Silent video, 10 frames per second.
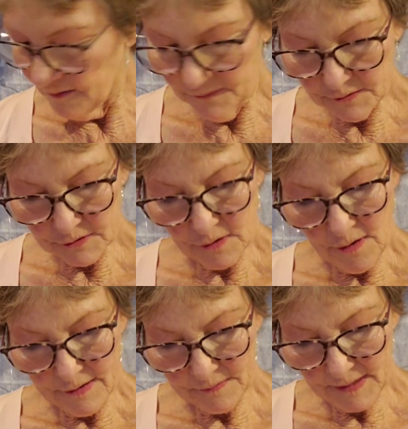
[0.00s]
the first
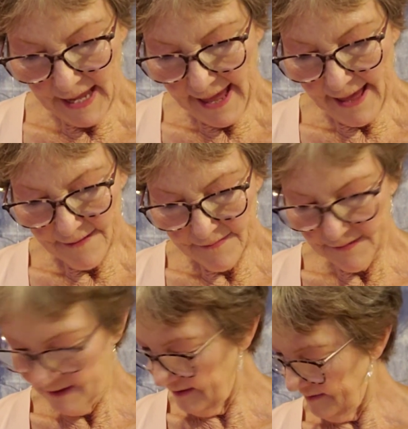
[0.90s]
card we have
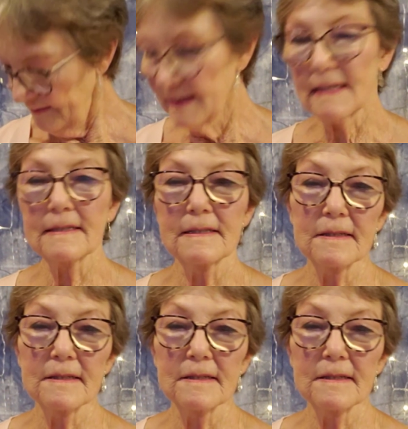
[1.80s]
is